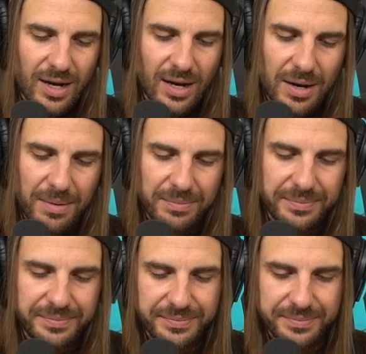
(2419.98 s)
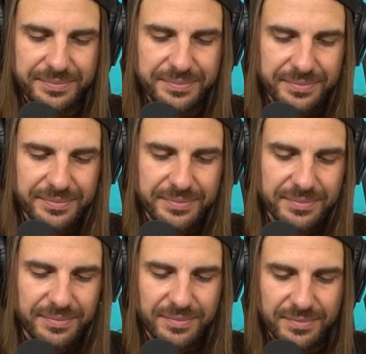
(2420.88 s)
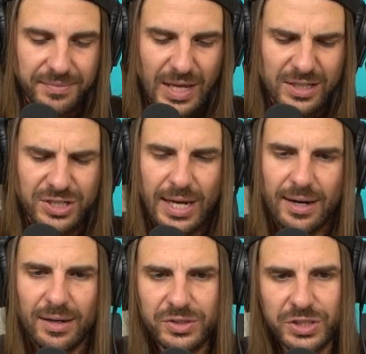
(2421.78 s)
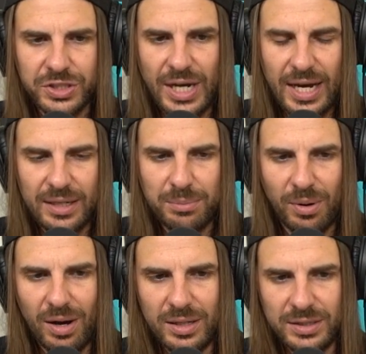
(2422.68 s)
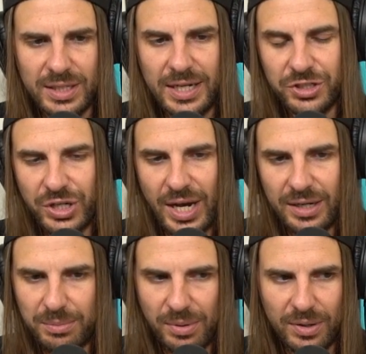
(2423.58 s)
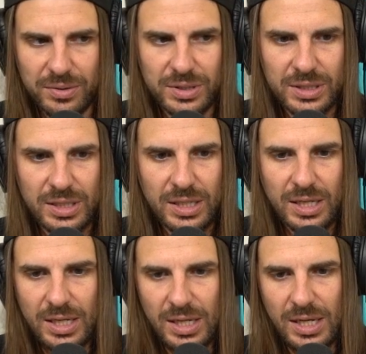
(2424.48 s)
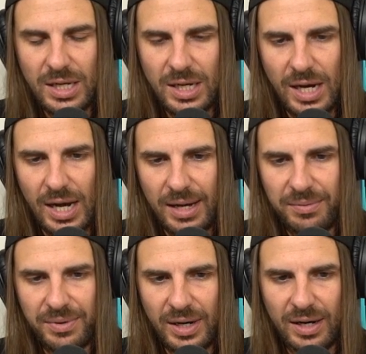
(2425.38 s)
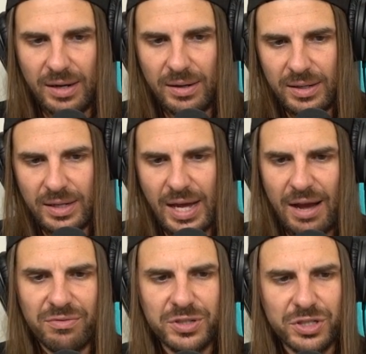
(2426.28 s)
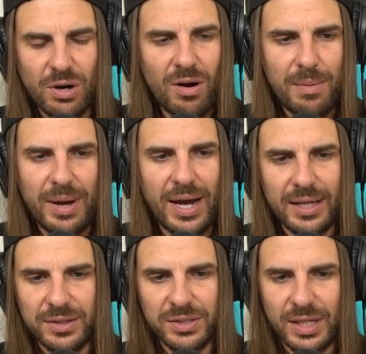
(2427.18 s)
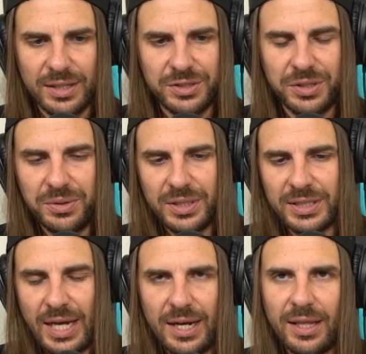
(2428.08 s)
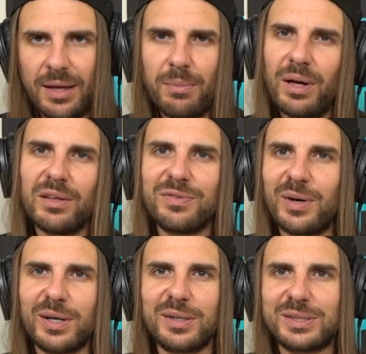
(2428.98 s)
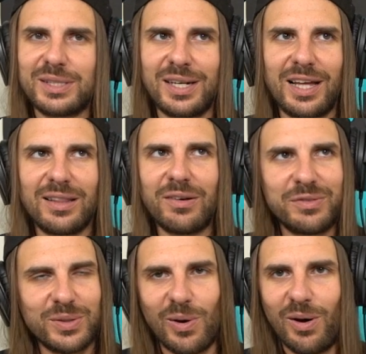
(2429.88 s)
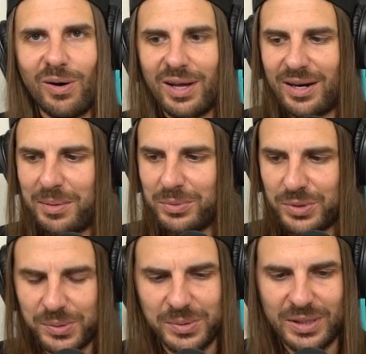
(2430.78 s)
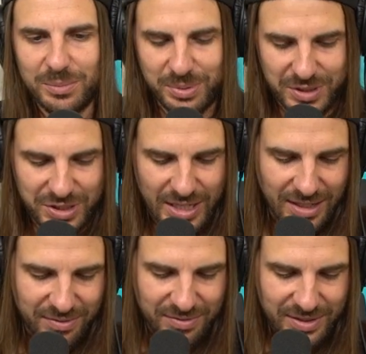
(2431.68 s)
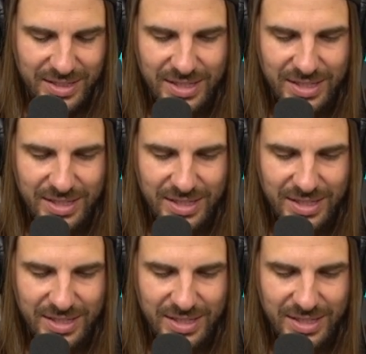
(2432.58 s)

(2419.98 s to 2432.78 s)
And shout out to Chatty Broads and Chatty Bros. I've every show I'm at, there's like 2 to 10 of them motherfuckers, and I love you all, and I'm truly appreciative